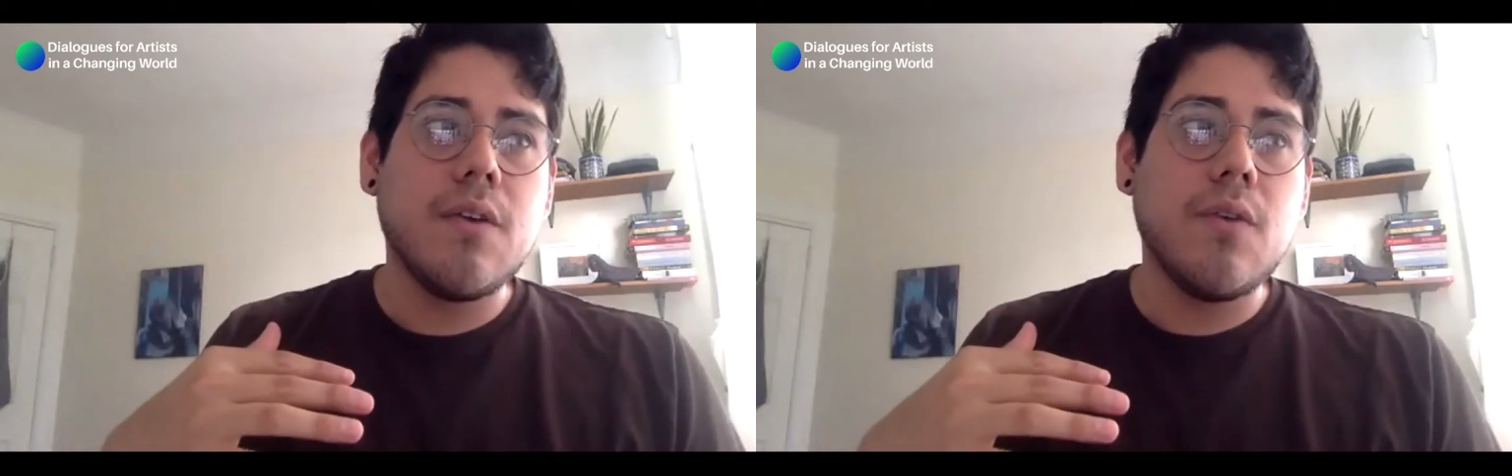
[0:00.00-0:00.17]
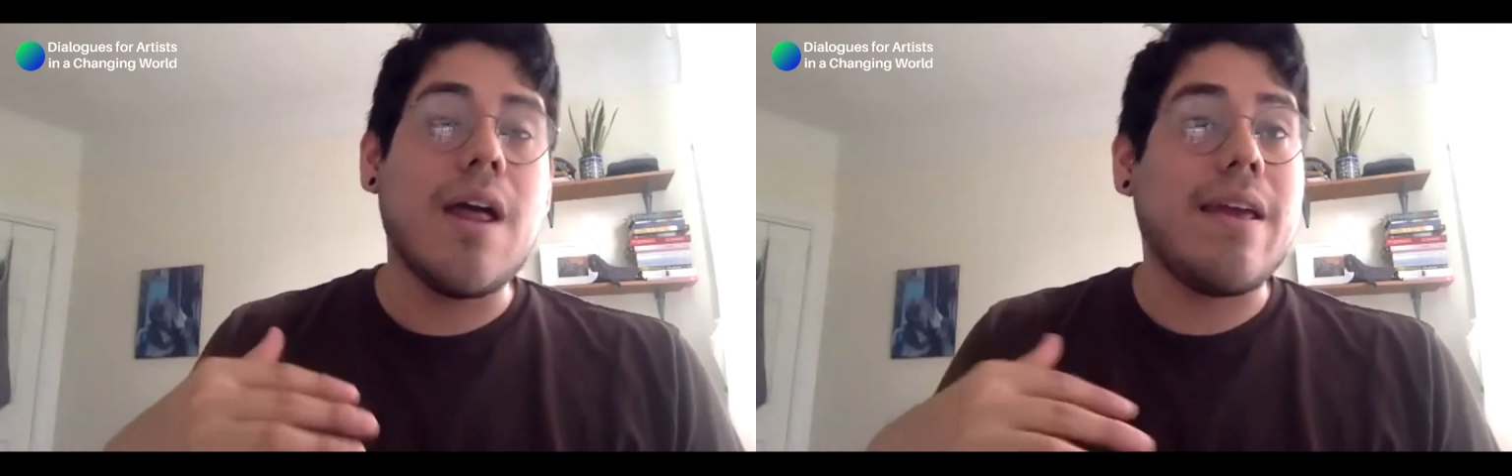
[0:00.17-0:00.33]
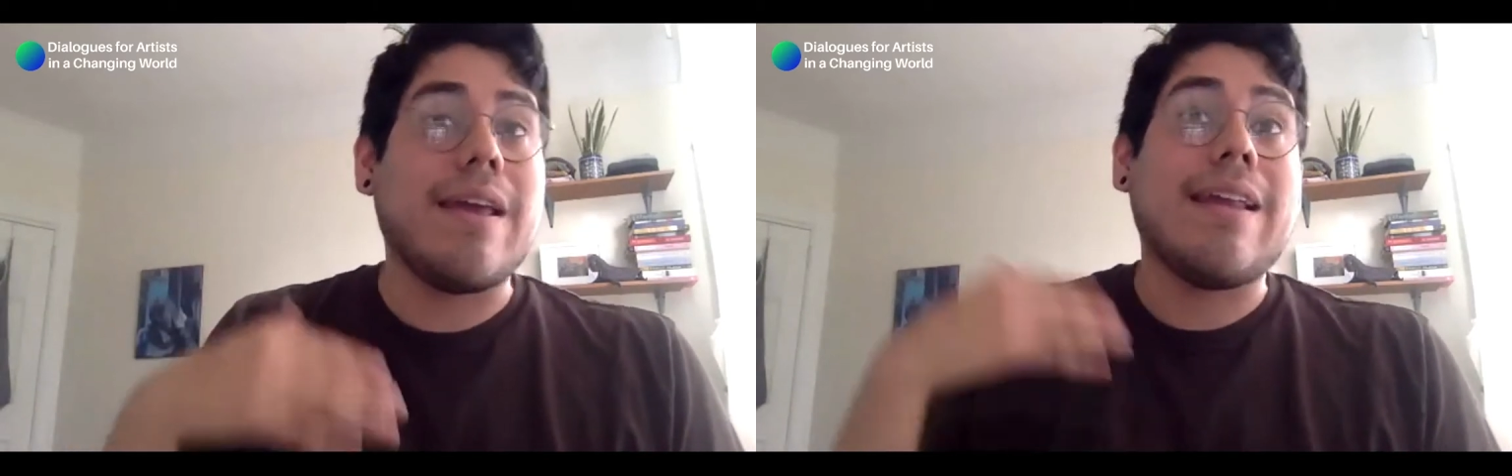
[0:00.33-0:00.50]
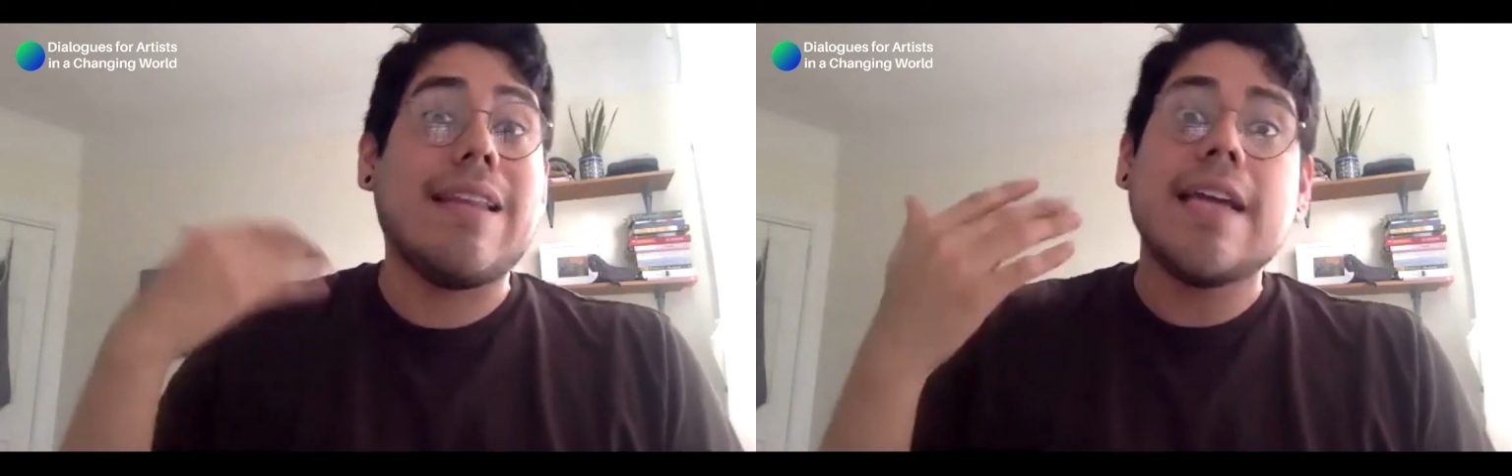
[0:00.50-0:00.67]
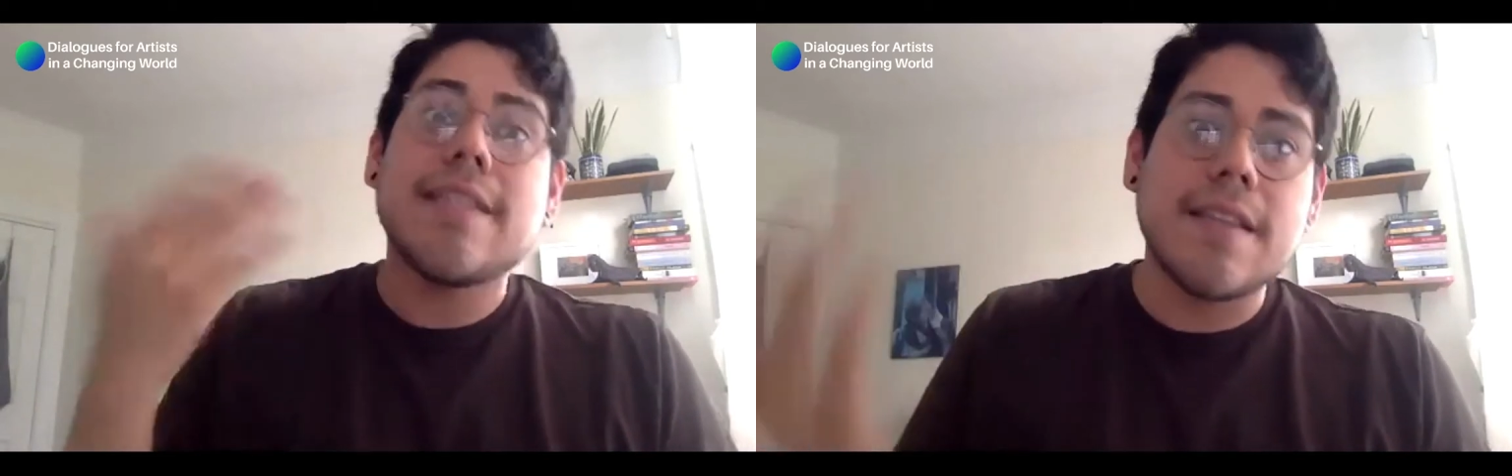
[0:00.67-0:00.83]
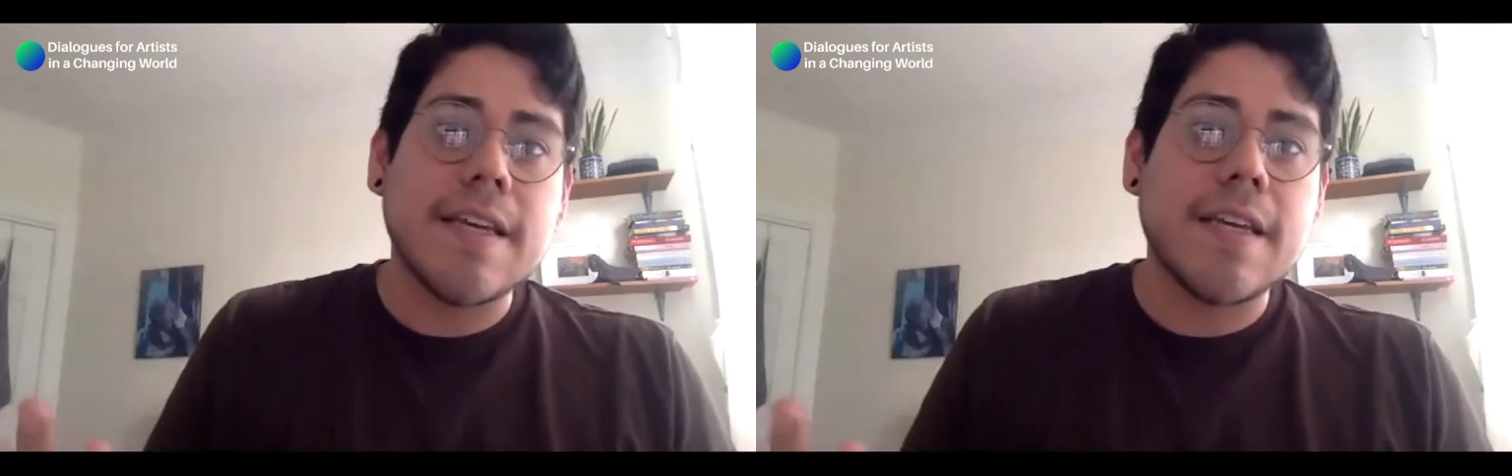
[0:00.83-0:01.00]
well, I'd like
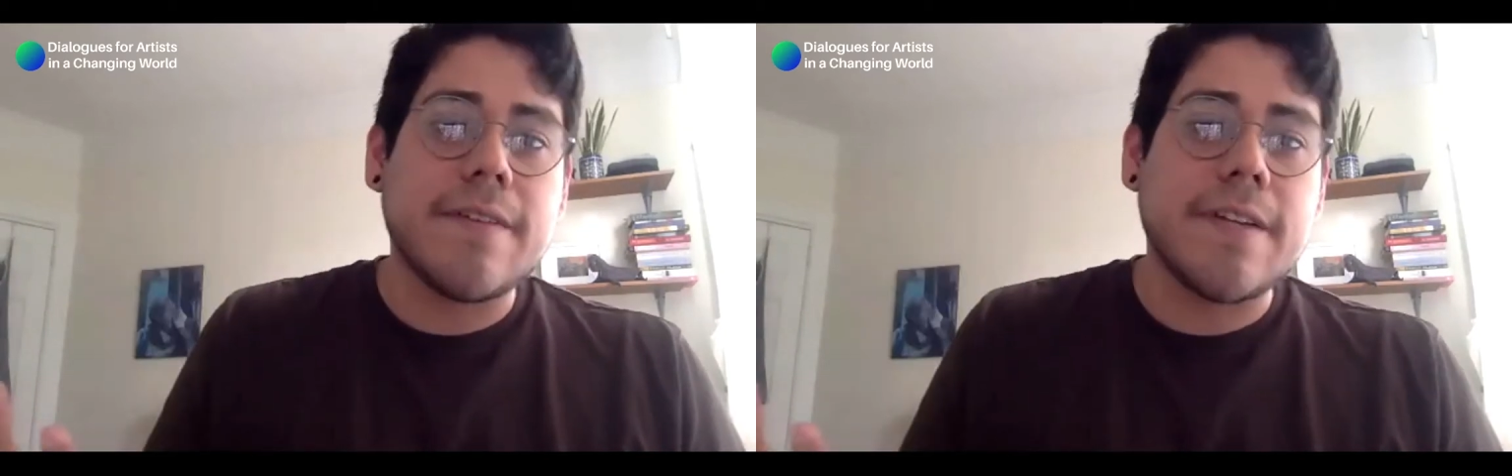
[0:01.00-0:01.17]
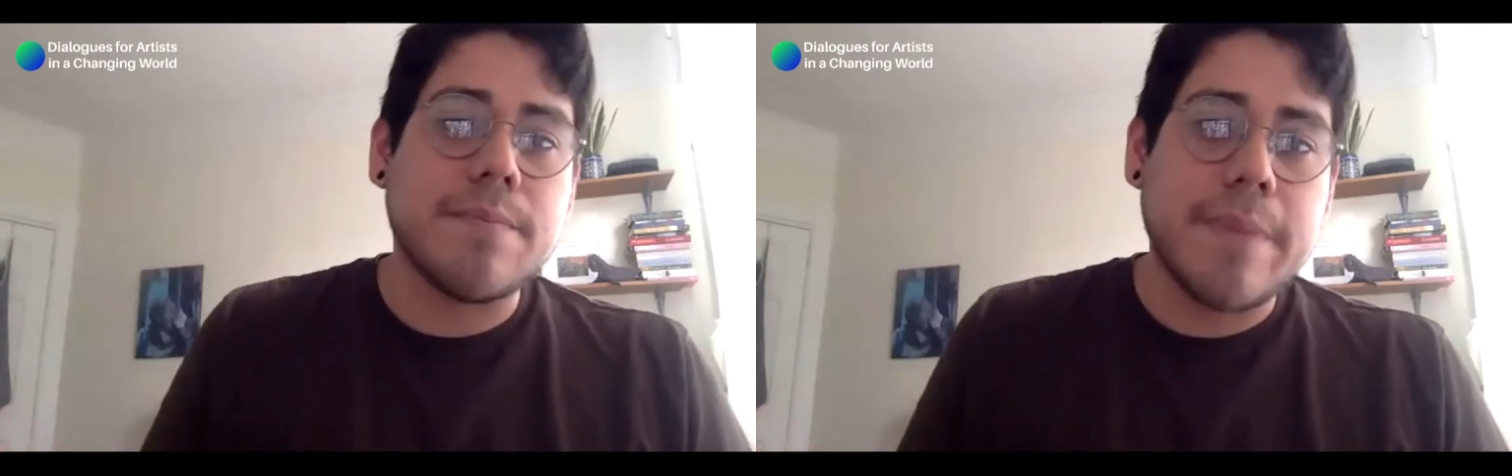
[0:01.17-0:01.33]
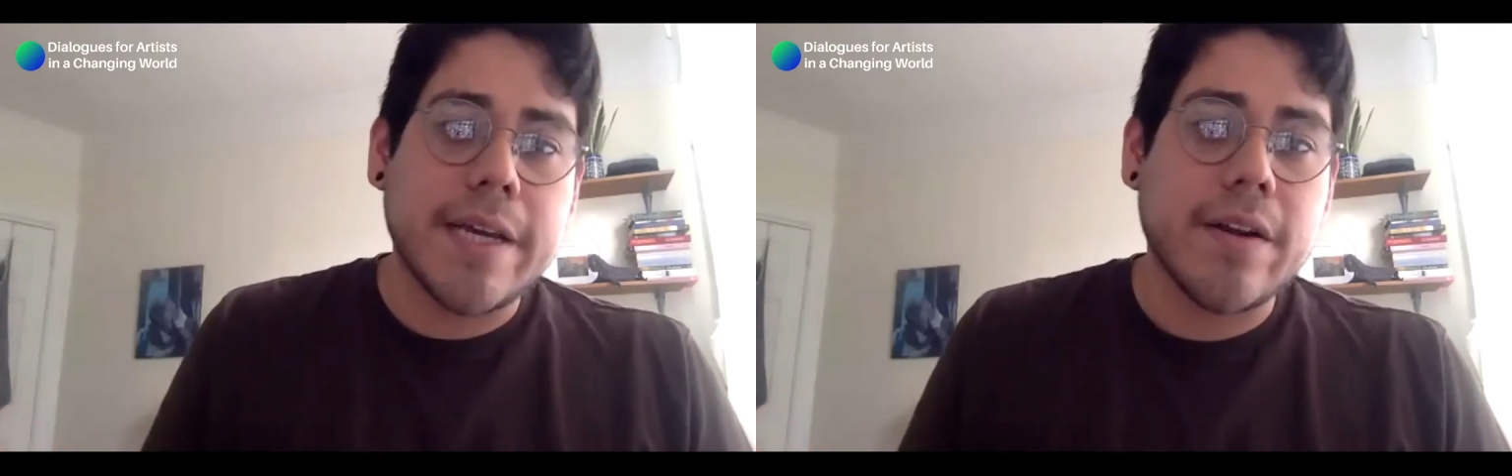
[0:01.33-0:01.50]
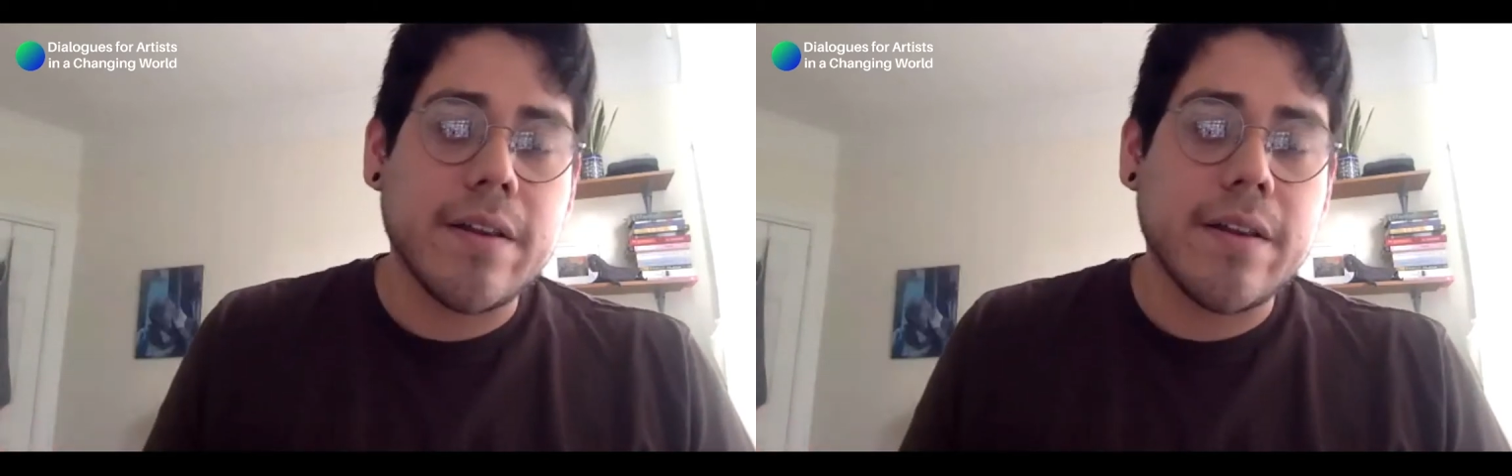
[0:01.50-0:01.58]
to think of it as bigger